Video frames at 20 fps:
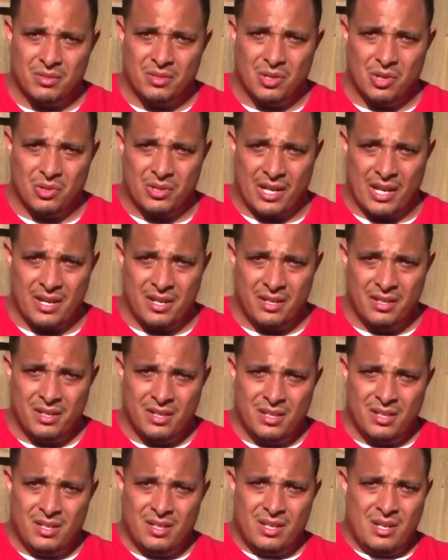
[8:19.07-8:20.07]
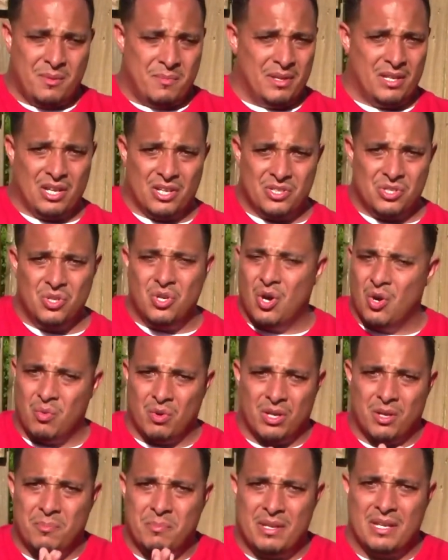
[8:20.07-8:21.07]
Okay, because you don't
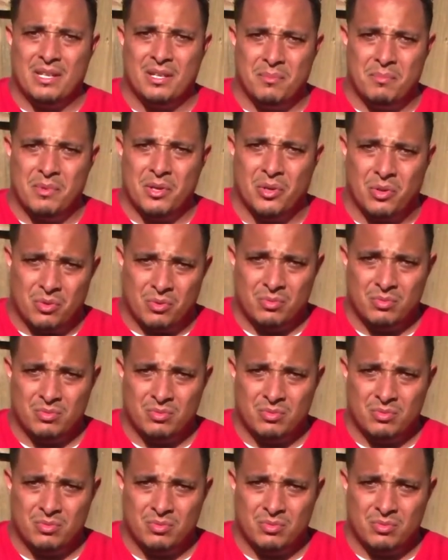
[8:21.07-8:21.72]
want to be in the middle.